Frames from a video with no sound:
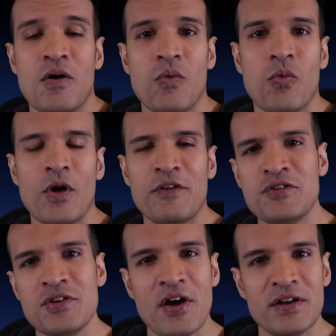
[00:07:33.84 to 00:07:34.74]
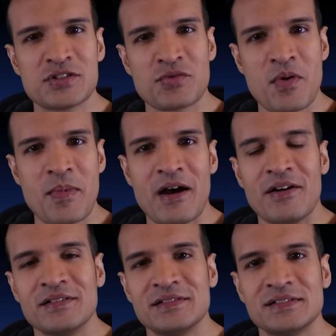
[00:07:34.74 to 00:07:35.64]
if you notice from
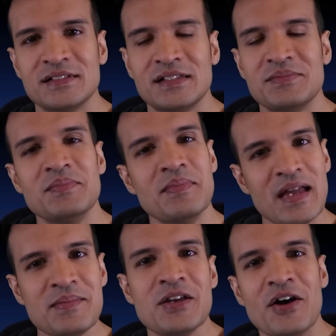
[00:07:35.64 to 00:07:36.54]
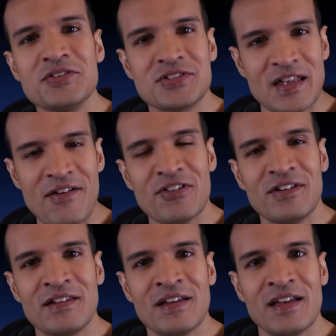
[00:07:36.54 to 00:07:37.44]
about maybe
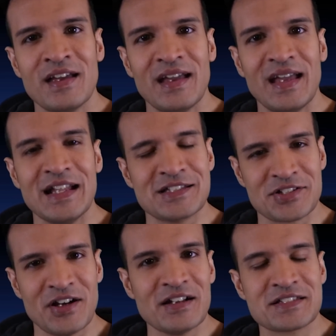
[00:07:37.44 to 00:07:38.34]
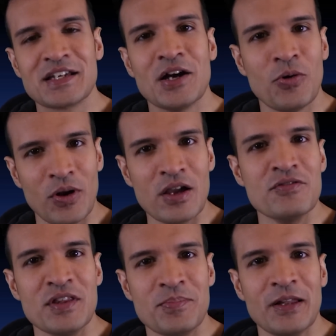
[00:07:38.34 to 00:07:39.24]
'07, it starts to go all
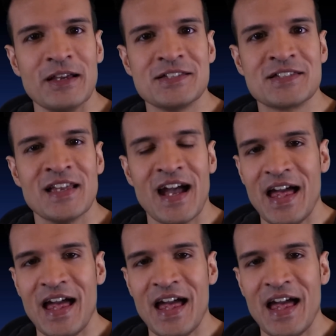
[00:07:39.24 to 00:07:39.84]
over the place.